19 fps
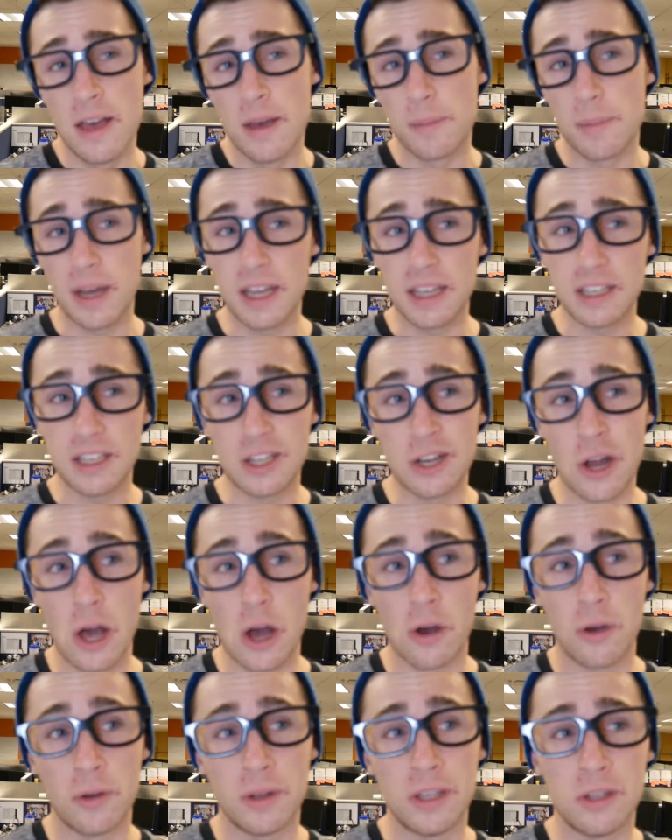But, you
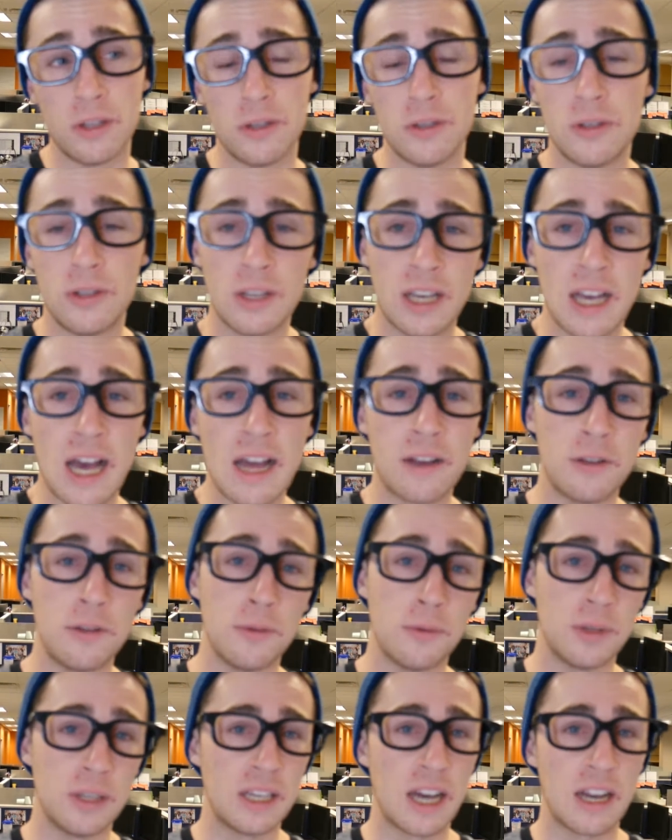know, you gotta do
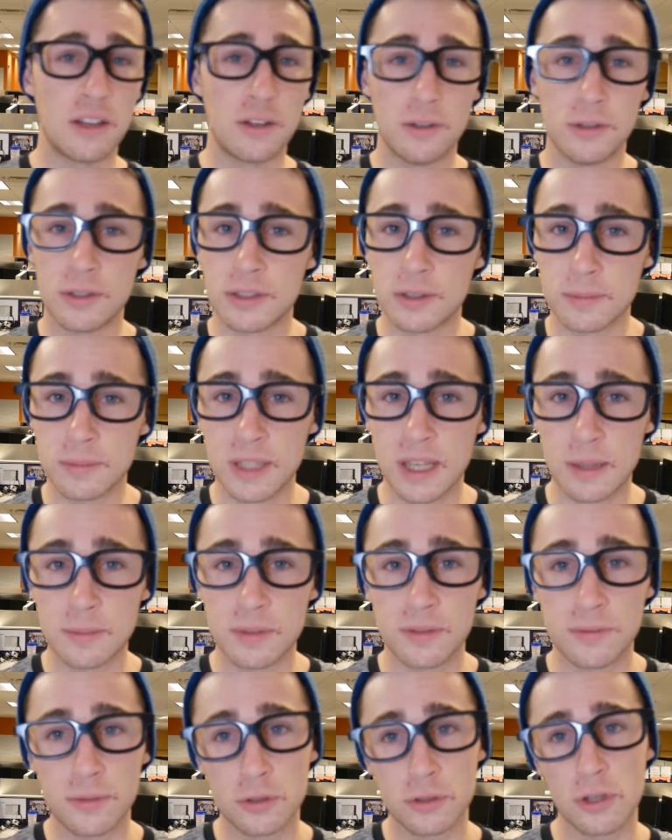what you gotta do sometimes.
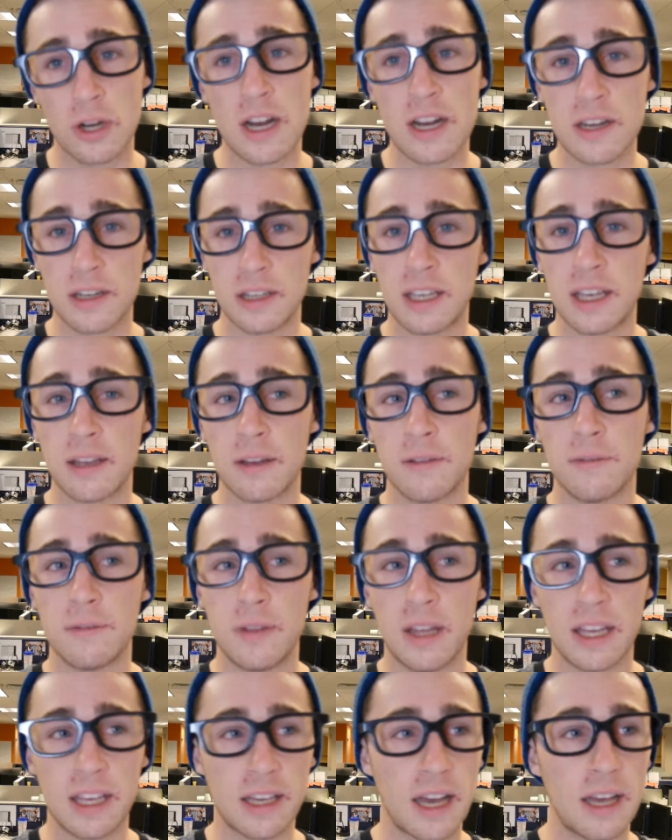If you're trying to get,
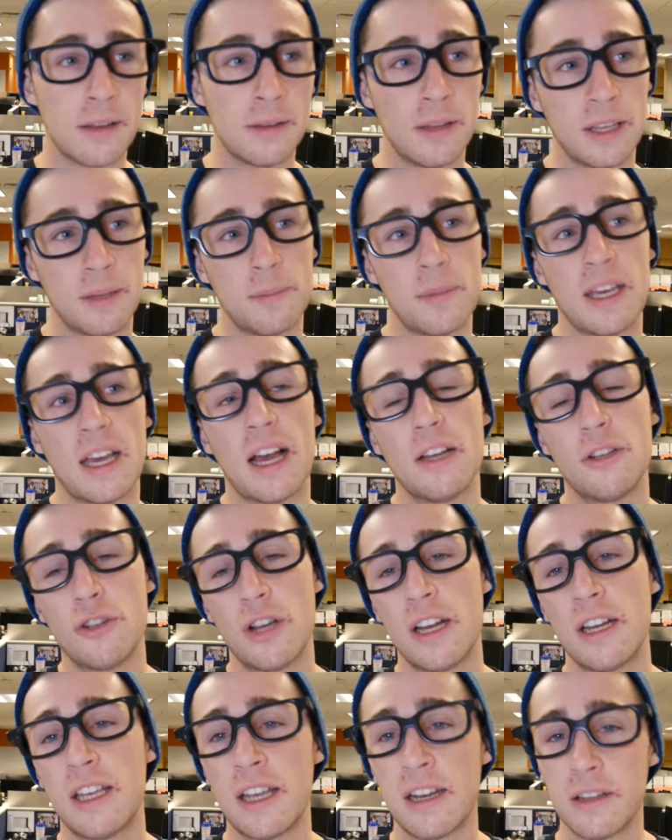like me, I
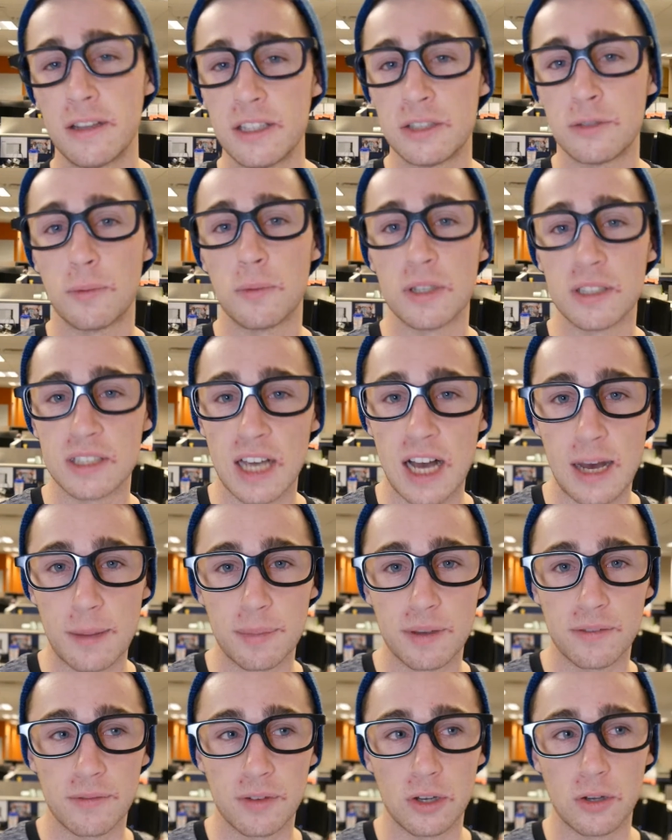try to get at least one
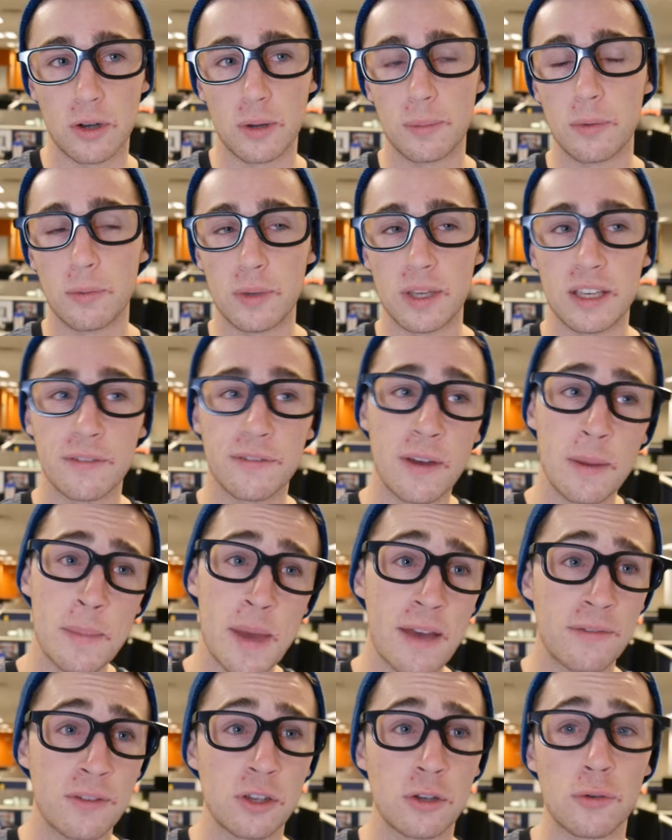topic video up a week. If I'm
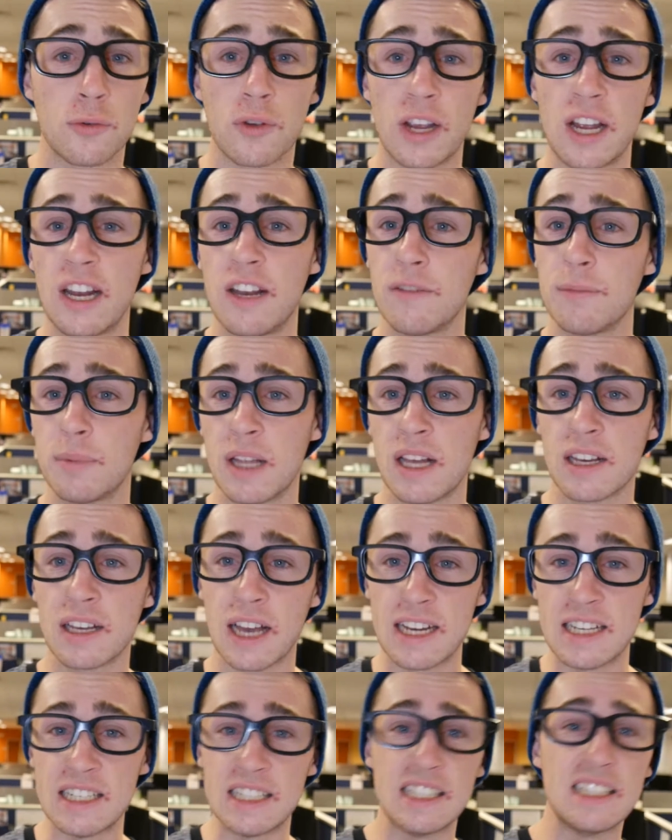having creative block,
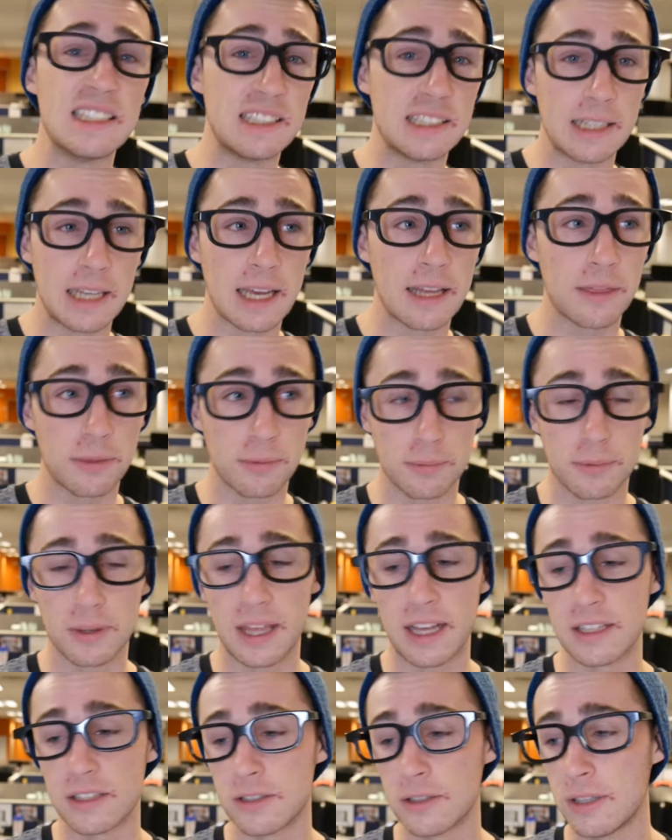I need to get through
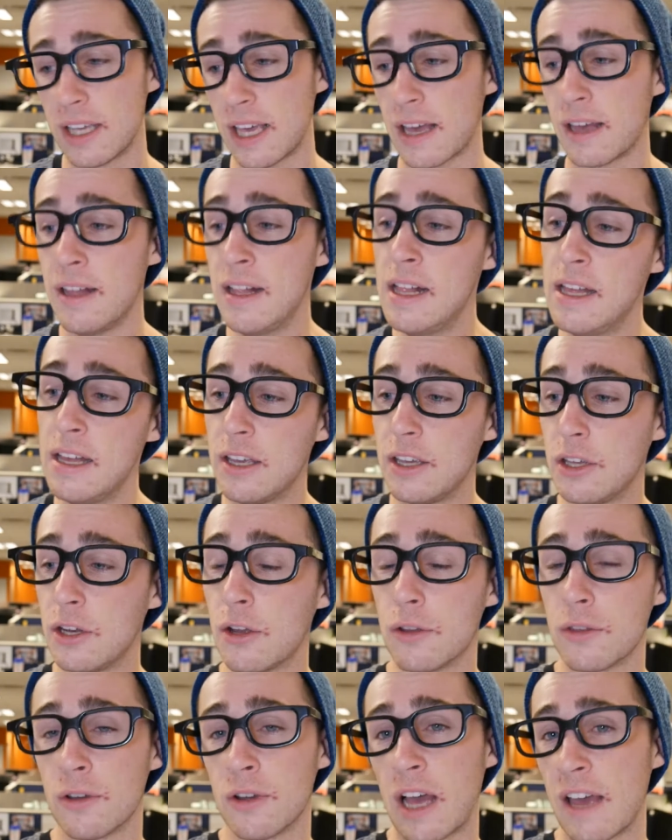that. So yeah, you
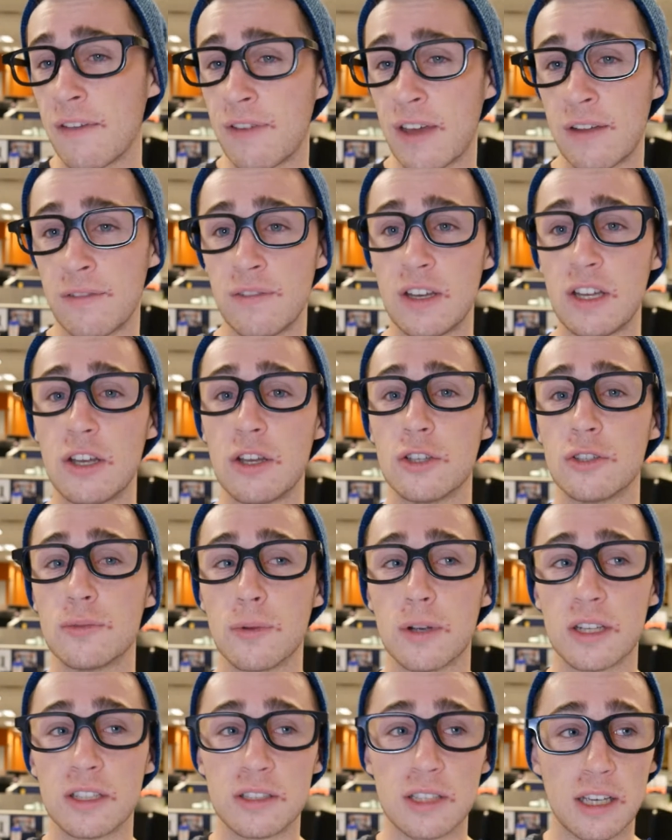know, I've had videos
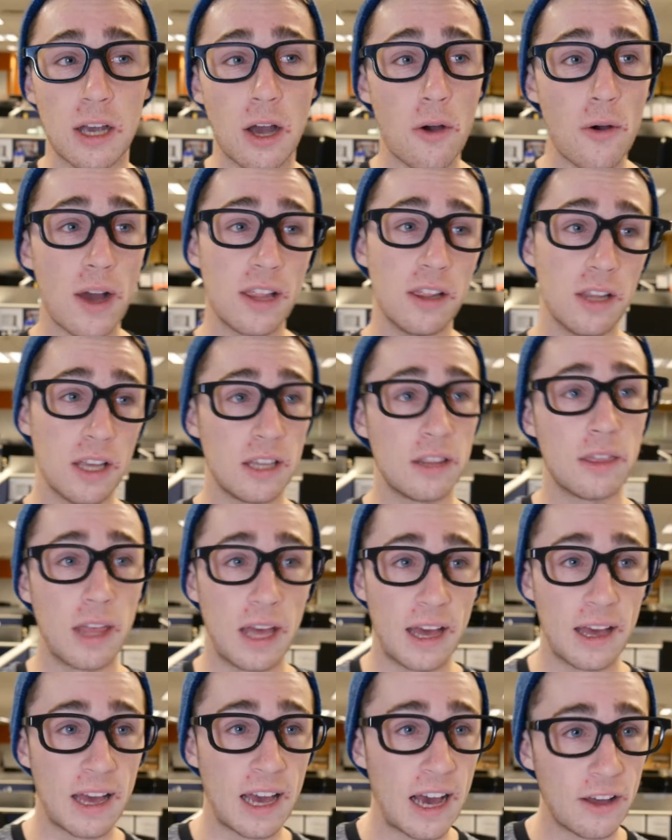where it's like, oh, I like
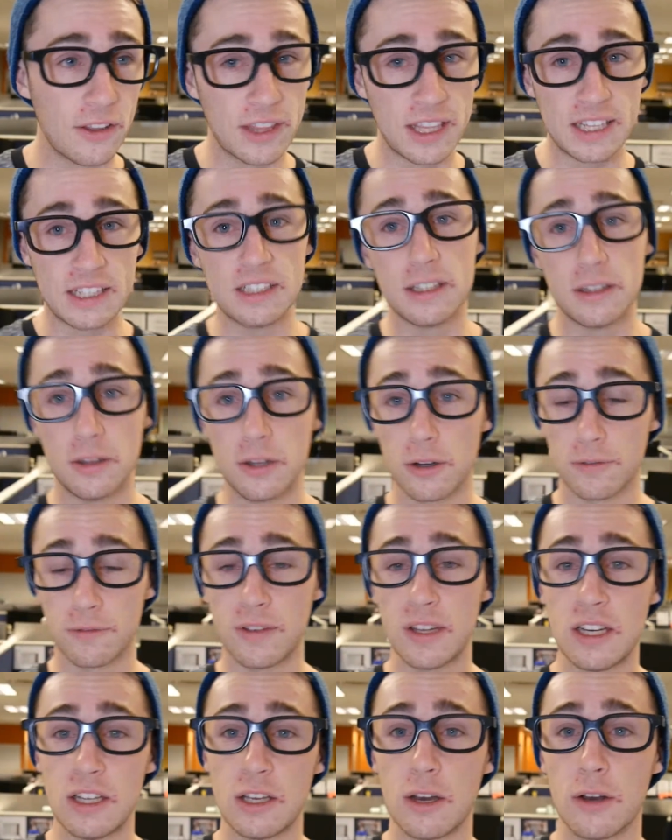that, how they did their
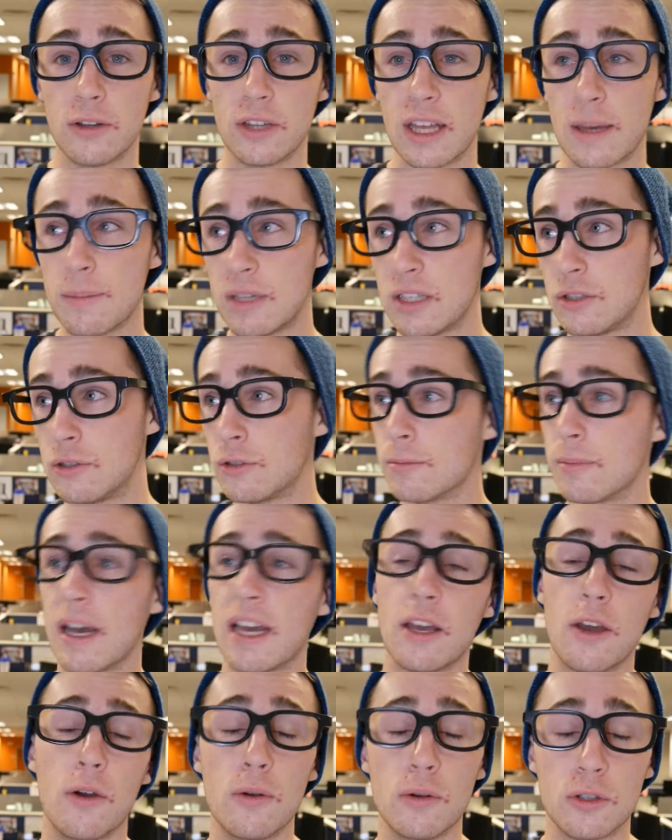video, let me do
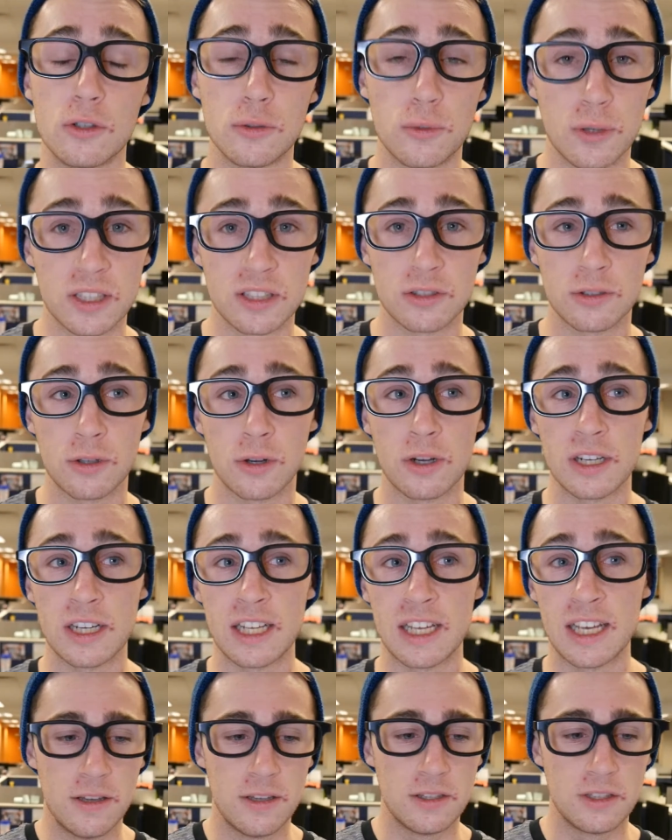my own twist on it.